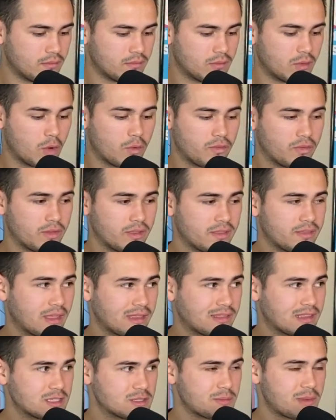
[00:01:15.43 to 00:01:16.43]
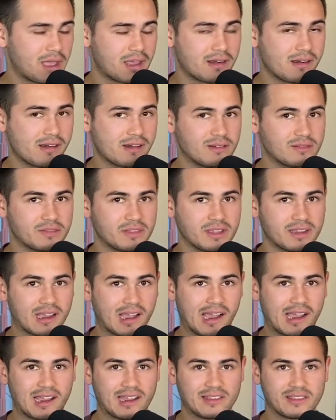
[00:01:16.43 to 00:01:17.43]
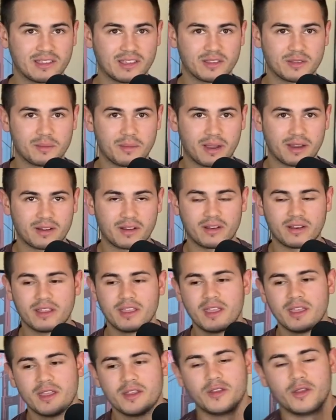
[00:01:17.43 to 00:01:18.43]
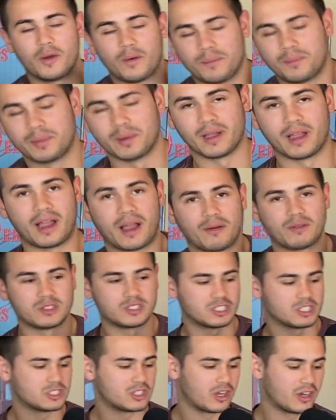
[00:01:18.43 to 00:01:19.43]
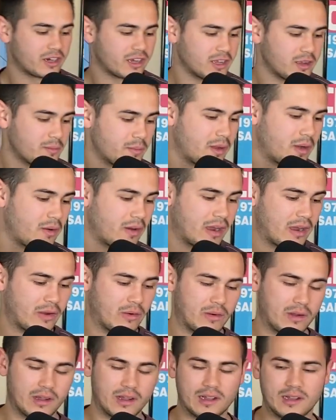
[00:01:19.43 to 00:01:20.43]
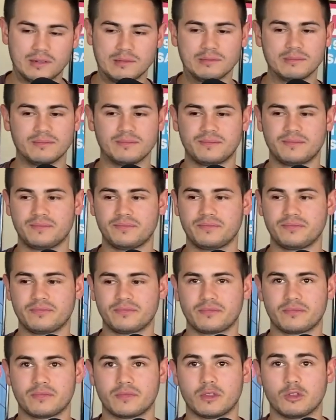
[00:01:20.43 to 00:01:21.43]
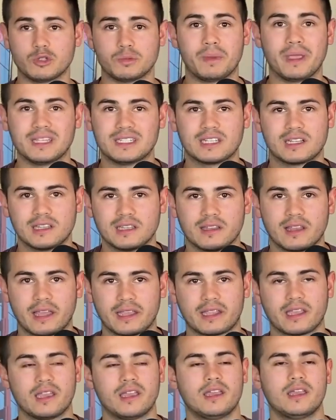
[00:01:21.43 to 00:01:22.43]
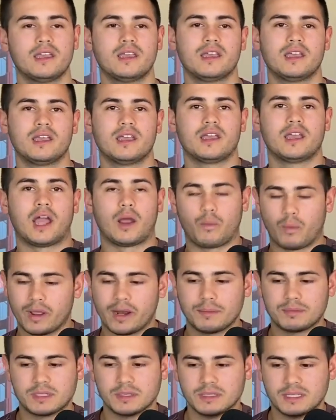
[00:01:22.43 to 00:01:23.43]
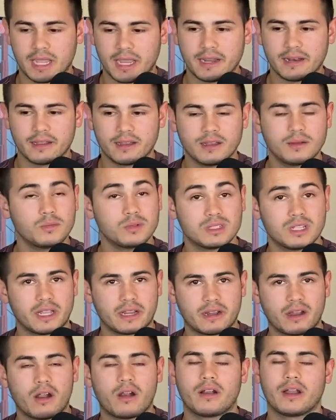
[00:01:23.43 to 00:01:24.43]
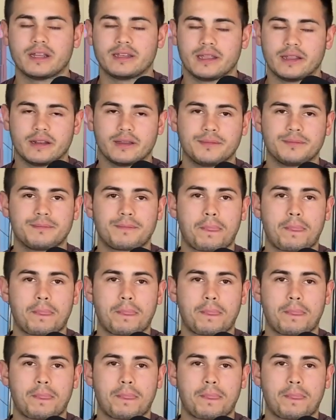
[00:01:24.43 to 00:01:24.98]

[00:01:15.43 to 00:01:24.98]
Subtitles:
hopefully that doesn't matter. I don't think I had the other mic on. No, but I was just talking about how it was basically like I went up to Dana and was like, all right, Dana,